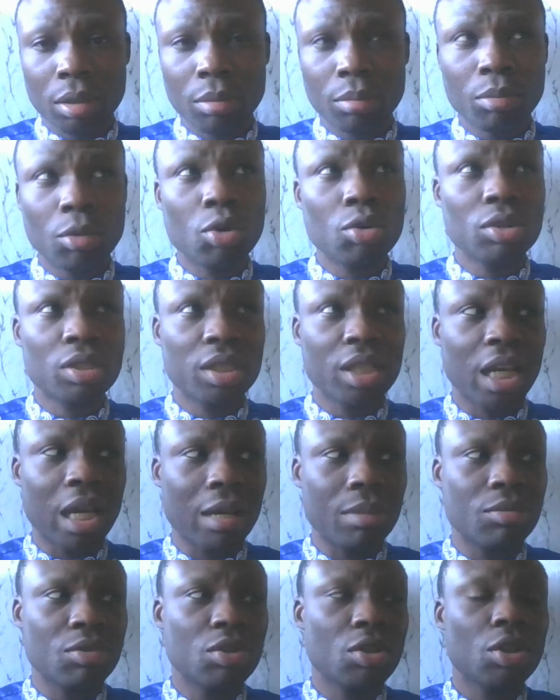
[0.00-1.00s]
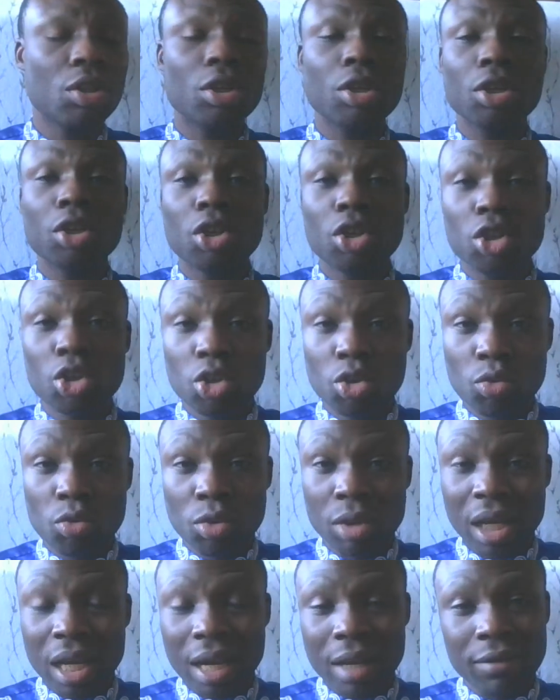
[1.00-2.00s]
most times you
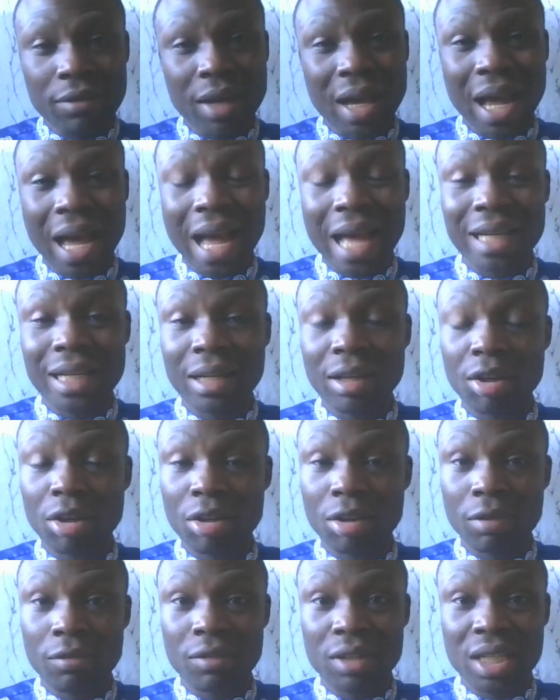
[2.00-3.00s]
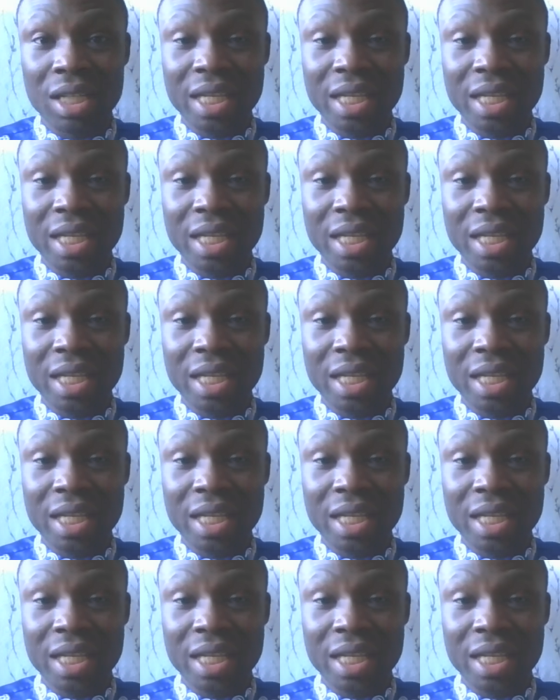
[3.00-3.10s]
will have had a lot of